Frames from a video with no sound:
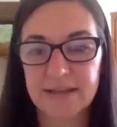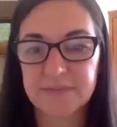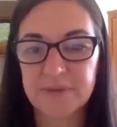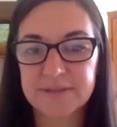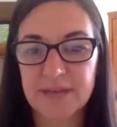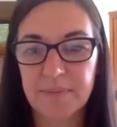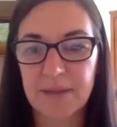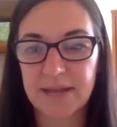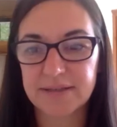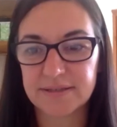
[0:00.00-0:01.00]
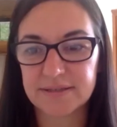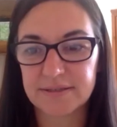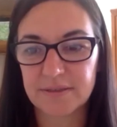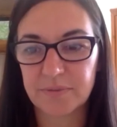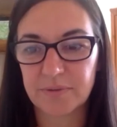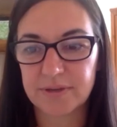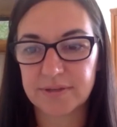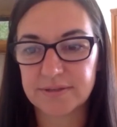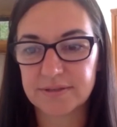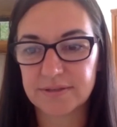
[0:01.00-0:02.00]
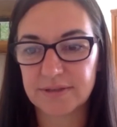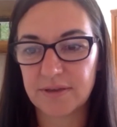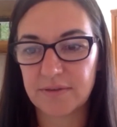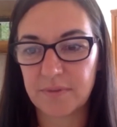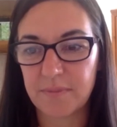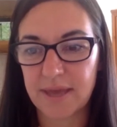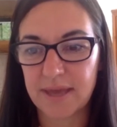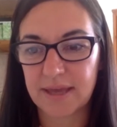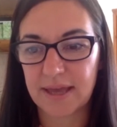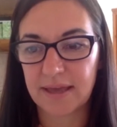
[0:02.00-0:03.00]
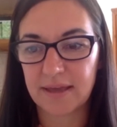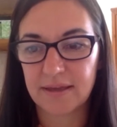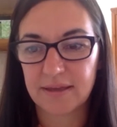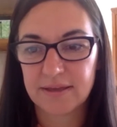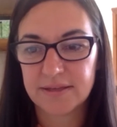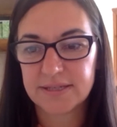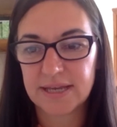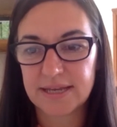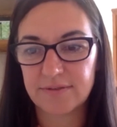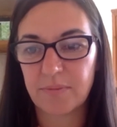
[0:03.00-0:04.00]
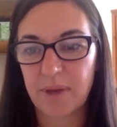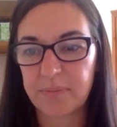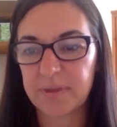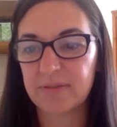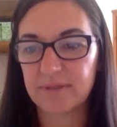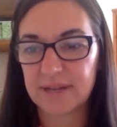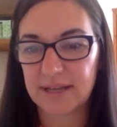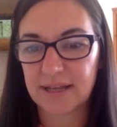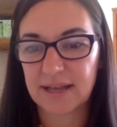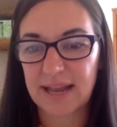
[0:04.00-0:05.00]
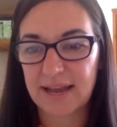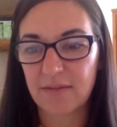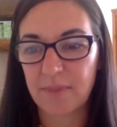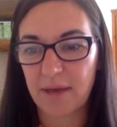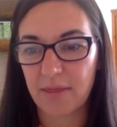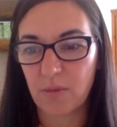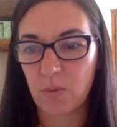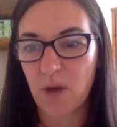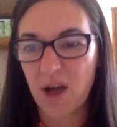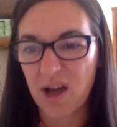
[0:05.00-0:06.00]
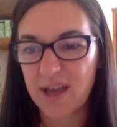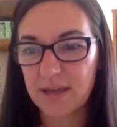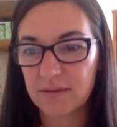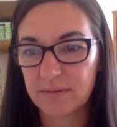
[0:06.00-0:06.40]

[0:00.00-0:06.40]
suppose that plays into the point you were making, Tina, about being really clear about the why.